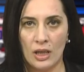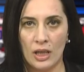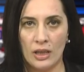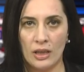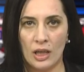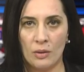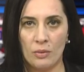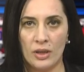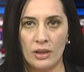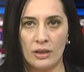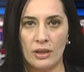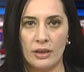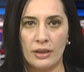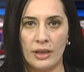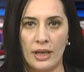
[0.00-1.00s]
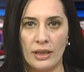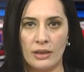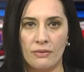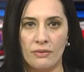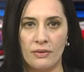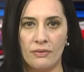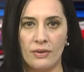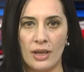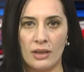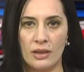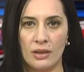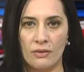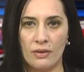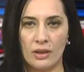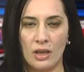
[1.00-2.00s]
In Armenia, the lack of
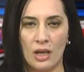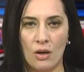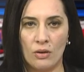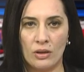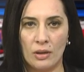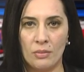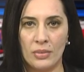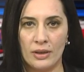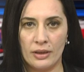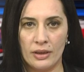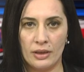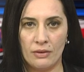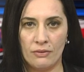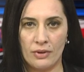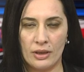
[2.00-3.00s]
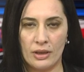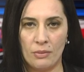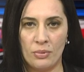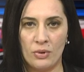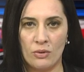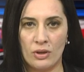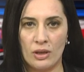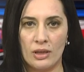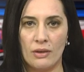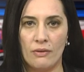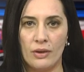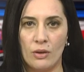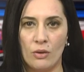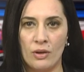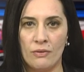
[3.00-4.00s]
effective accountability for the abuses of
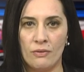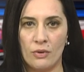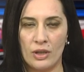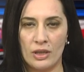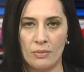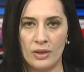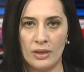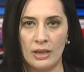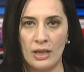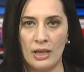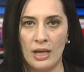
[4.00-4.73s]
law enforcement